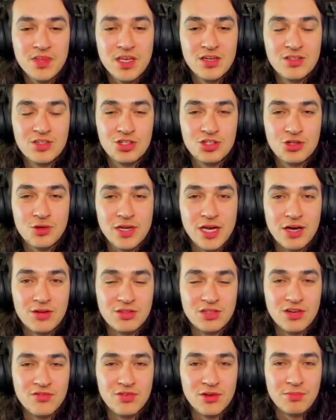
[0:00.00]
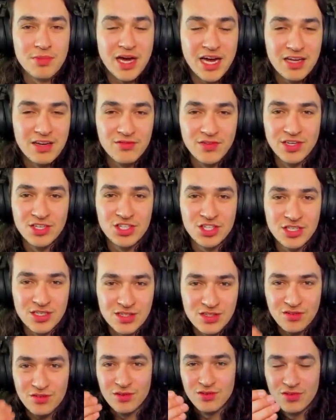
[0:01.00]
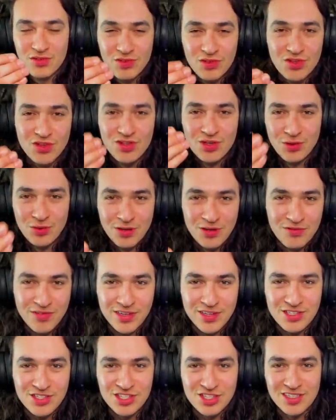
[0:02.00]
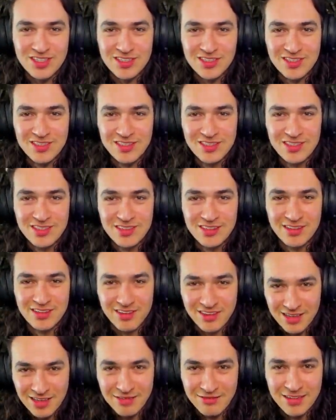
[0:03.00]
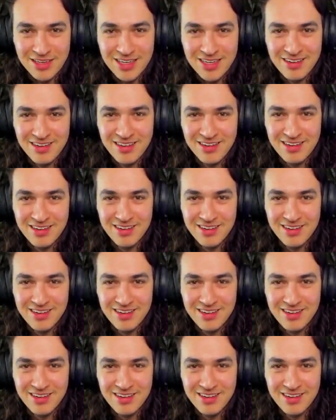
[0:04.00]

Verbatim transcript: To show you how different my adventure is to your adventure. Know what I mean?